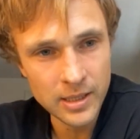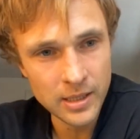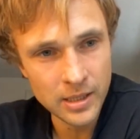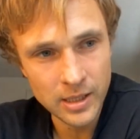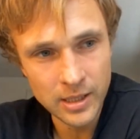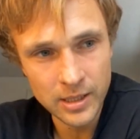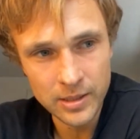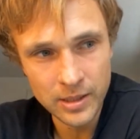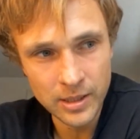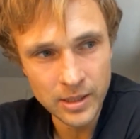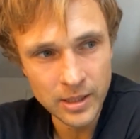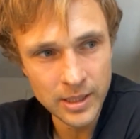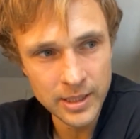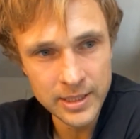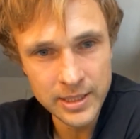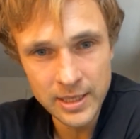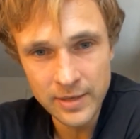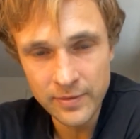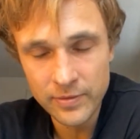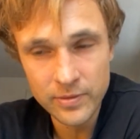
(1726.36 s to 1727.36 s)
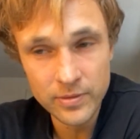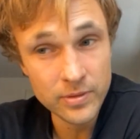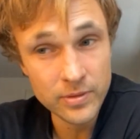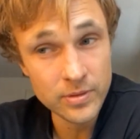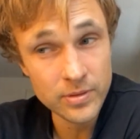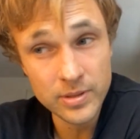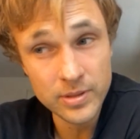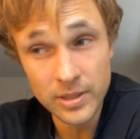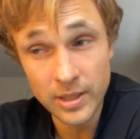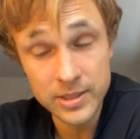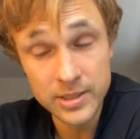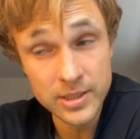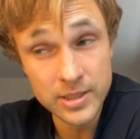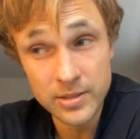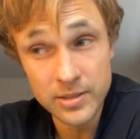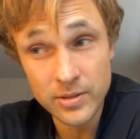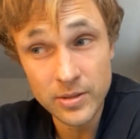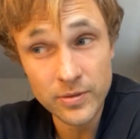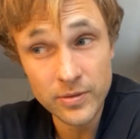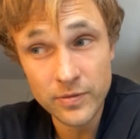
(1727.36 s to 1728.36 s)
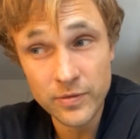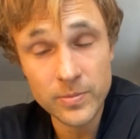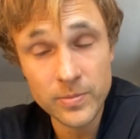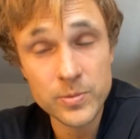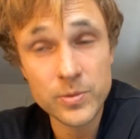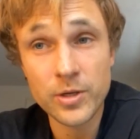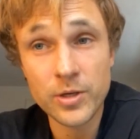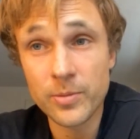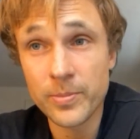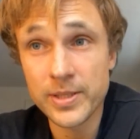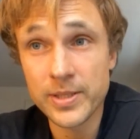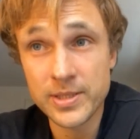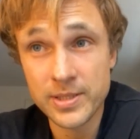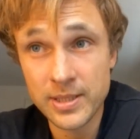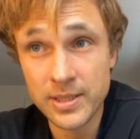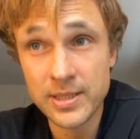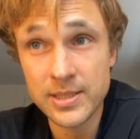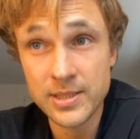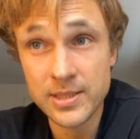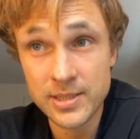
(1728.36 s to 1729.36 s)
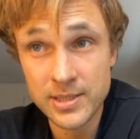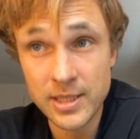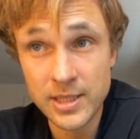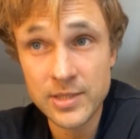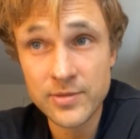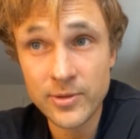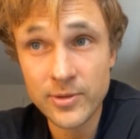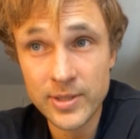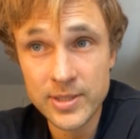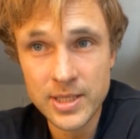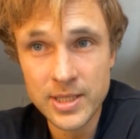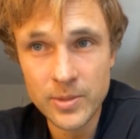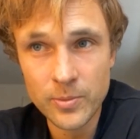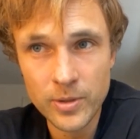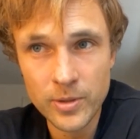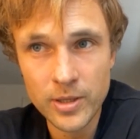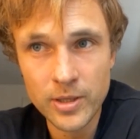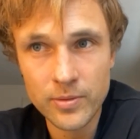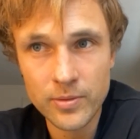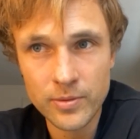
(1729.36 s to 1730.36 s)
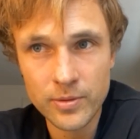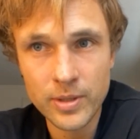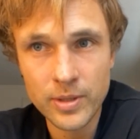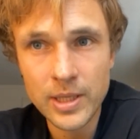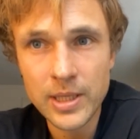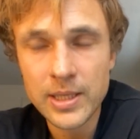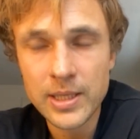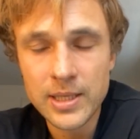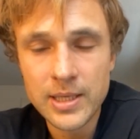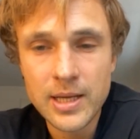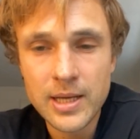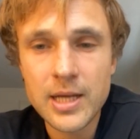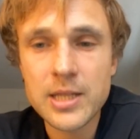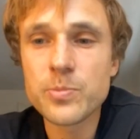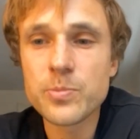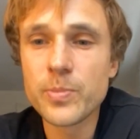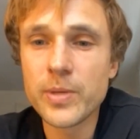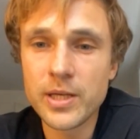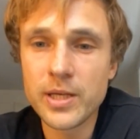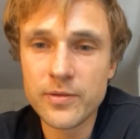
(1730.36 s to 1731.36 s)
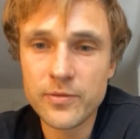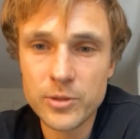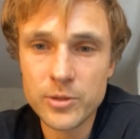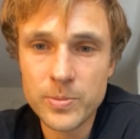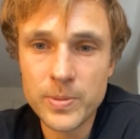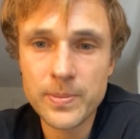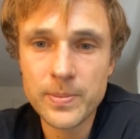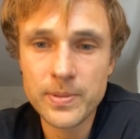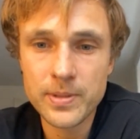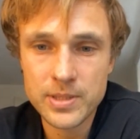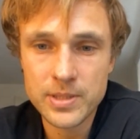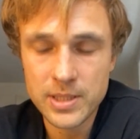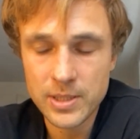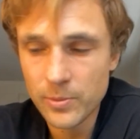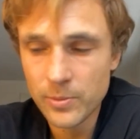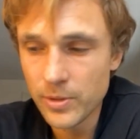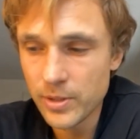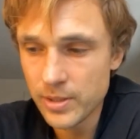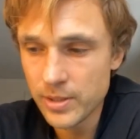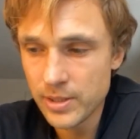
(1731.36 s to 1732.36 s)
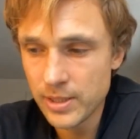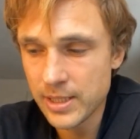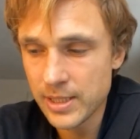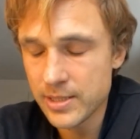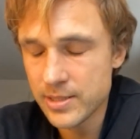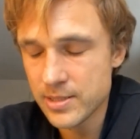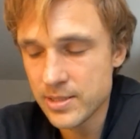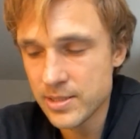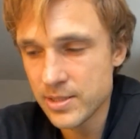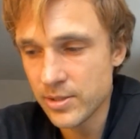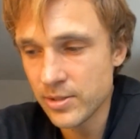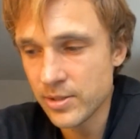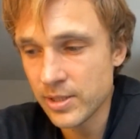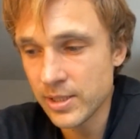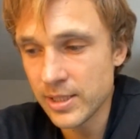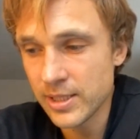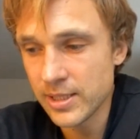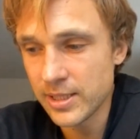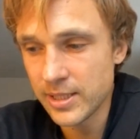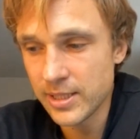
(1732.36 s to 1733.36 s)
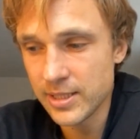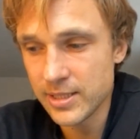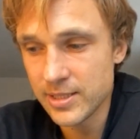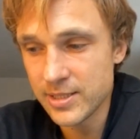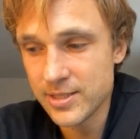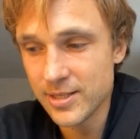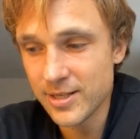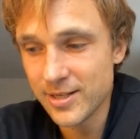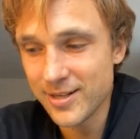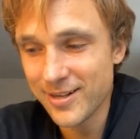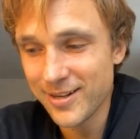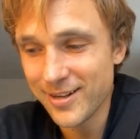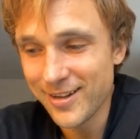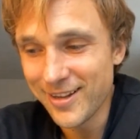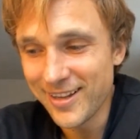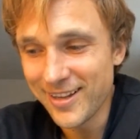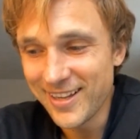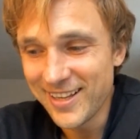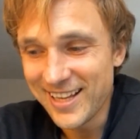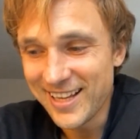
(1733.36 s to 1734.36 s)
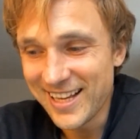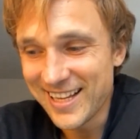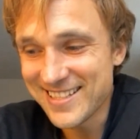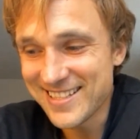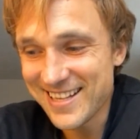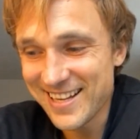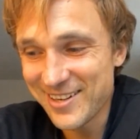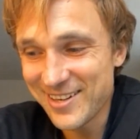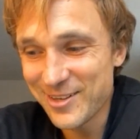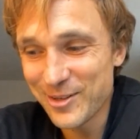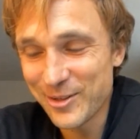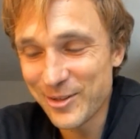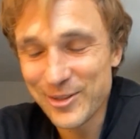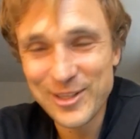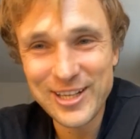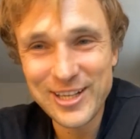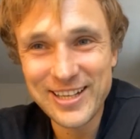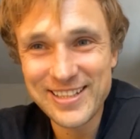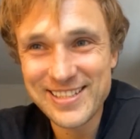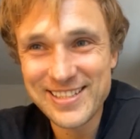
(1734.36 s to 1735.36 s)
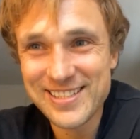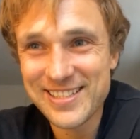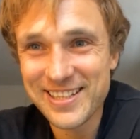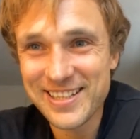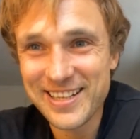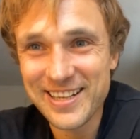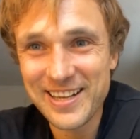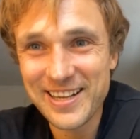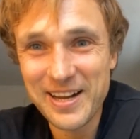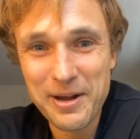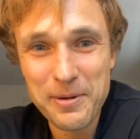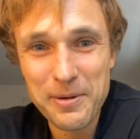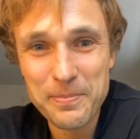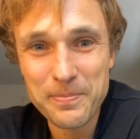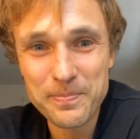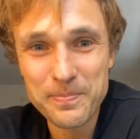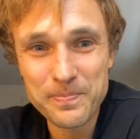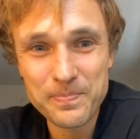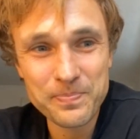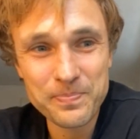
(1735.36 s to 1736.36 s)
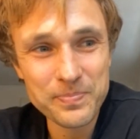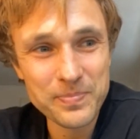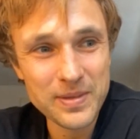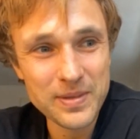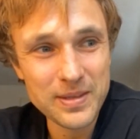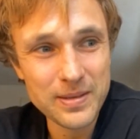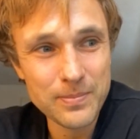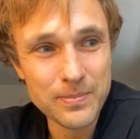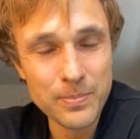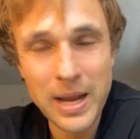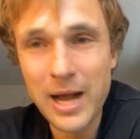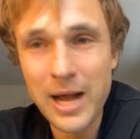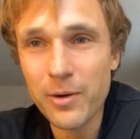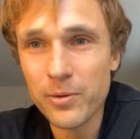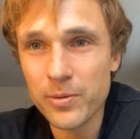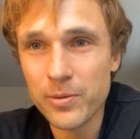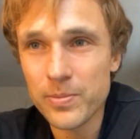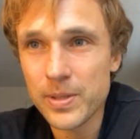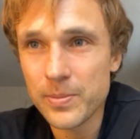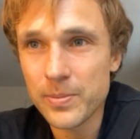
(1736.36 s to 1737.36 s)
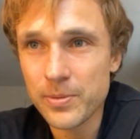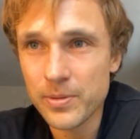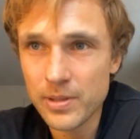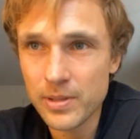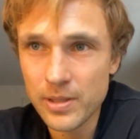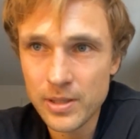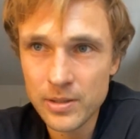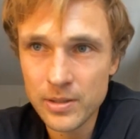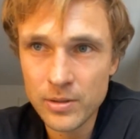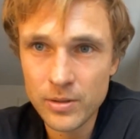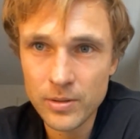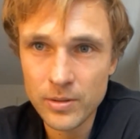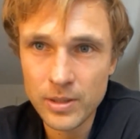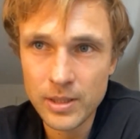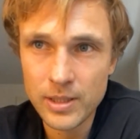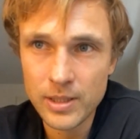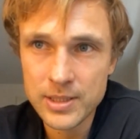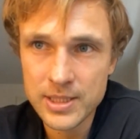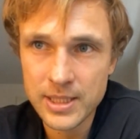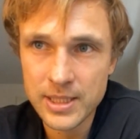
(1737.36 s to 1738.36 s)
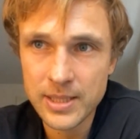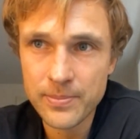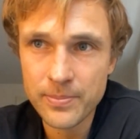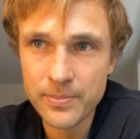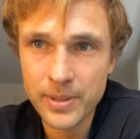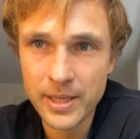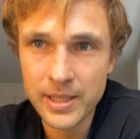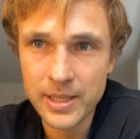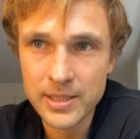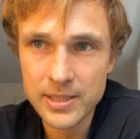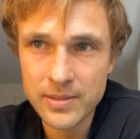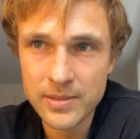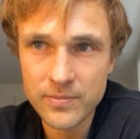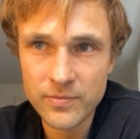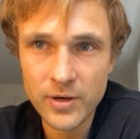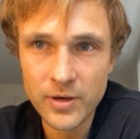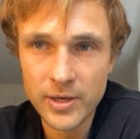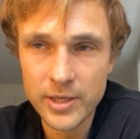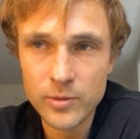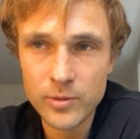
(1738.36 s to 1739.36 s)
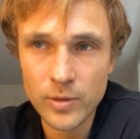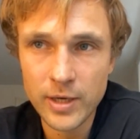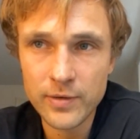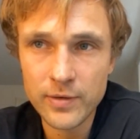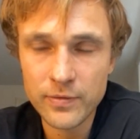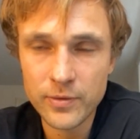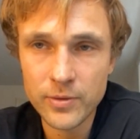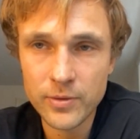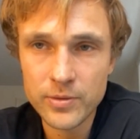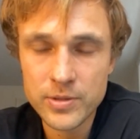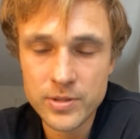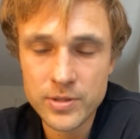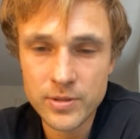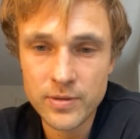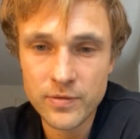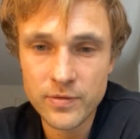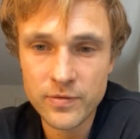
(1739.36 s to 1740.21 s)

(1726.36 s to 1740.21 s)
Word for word: I didn't know the films were going to be as successful as they were, or as meaningful to people as they were, and so clearly it's had long-lasting power with people, a long-lasting impact. And I'm very grateful to the